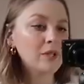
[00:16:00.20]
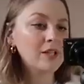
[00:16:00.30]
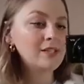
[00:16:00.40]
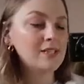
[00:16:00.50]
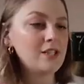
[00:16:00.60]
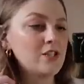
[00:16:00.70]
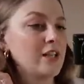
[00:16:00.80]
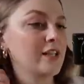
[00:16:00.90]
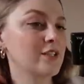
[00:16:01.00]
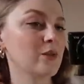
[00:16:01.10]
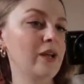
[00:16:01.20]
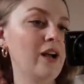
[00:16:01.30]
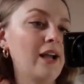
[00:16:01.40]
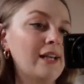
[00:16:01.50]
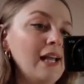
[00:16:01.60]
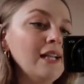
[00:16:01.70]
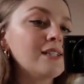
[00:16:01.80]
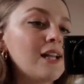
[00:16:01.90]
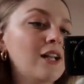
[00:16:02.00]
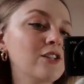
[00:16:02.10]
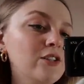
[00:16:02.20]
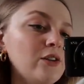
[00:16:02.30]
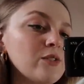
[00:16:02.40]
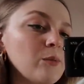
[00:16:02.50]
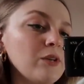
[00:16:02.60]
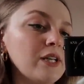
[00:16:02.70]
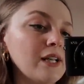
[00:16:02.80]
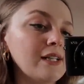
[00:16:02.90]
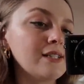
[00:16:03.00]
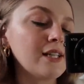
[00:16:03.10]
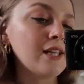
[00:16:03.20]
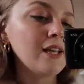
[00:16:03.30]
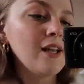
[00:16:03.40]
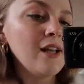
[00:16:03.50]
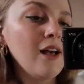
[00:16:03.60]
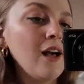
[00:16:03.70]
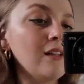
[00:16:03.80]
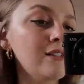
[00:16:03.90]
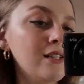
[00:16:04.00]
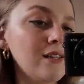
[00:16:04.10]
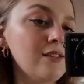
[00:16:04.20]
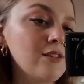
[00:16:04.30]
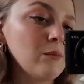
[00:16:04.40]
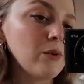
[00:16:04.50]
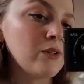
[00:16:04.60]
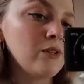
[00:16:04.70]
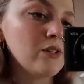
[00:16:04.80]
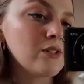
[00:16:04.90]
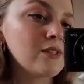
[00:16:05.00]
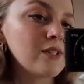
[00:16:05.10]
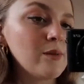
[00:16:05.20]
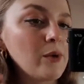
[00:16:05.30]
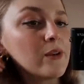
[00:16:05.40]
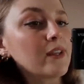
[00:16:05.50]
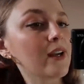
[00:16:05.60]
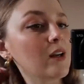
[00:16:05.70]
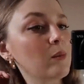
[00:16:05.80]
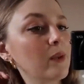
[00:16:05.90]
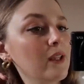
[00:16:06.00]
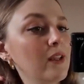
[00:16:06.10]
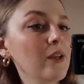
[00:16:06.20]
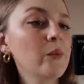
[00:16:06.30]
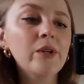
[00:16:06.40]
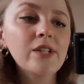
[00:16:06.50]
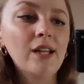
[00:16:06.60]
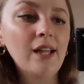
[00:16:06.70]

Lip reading: Because the t-shirt is quite high-necked, it actually goes up really nicely underneath this jumper, and you can just see it poking out a bit, which I